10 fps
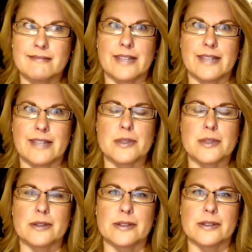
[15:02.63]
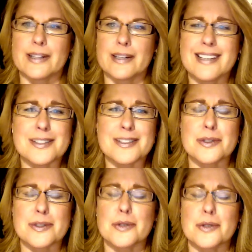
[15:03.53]
absolutely. My classroom is
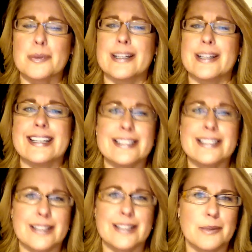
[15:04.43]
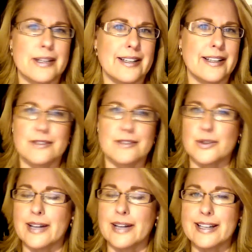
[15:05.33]
open anytime to
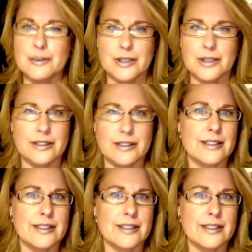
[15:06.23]
anyone.